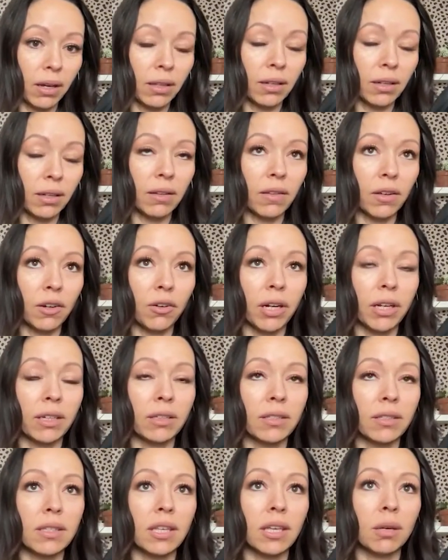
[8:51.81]
And in the
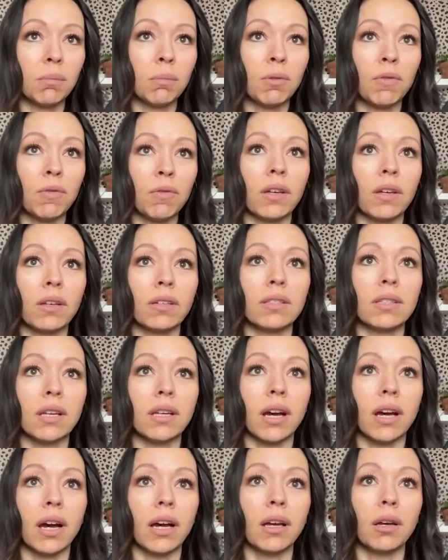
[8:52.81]
grand scheme of things,
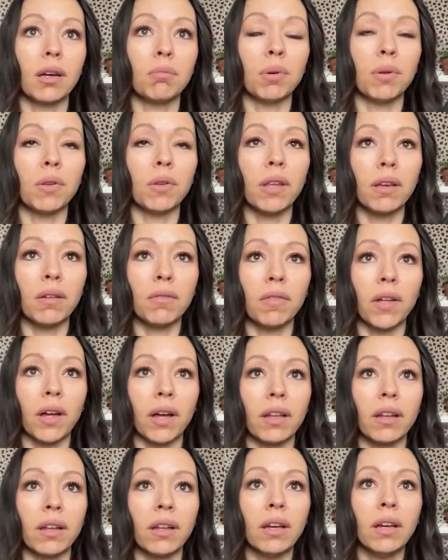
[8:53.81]
I believe that,